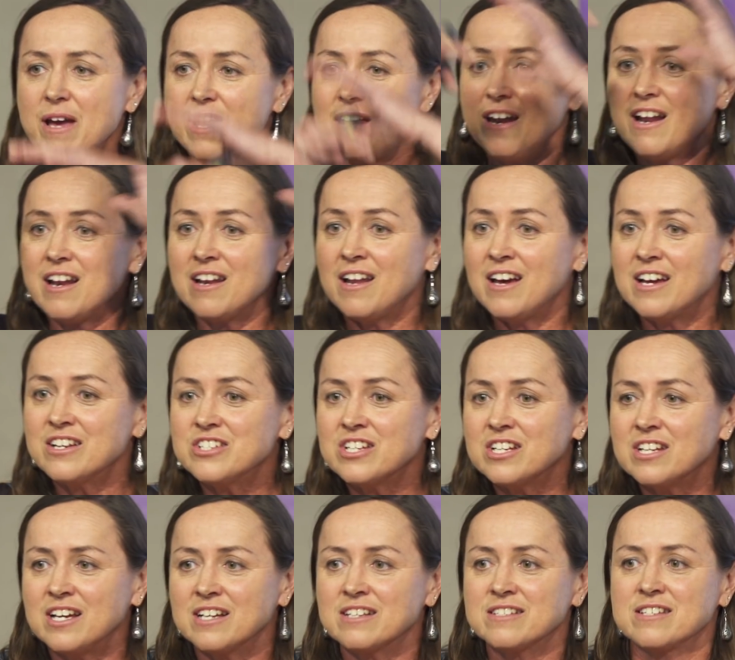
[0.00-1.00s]
and a larger
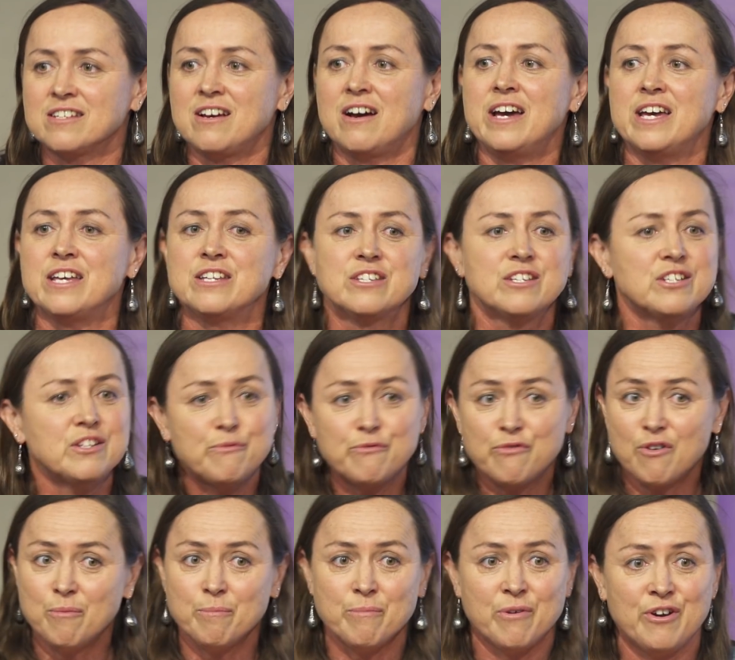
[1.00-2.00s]
lung size
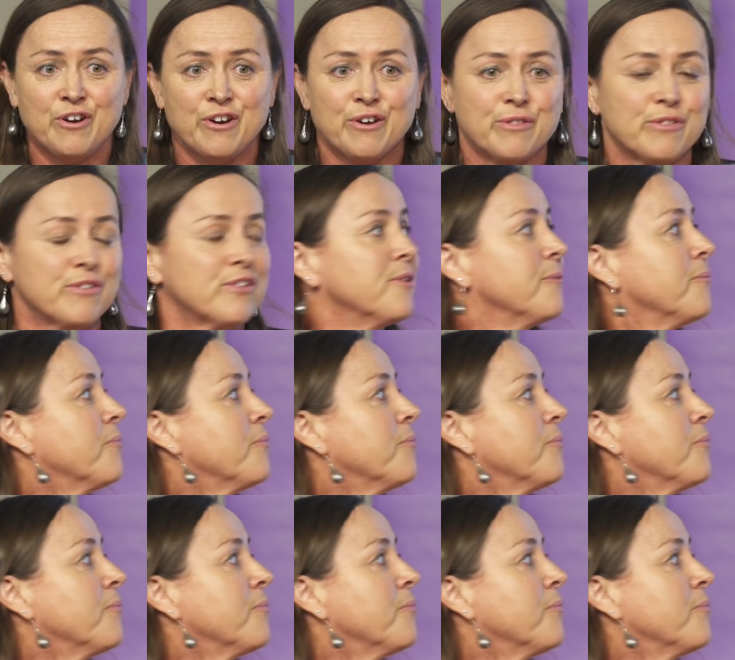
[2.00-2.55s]
from birth.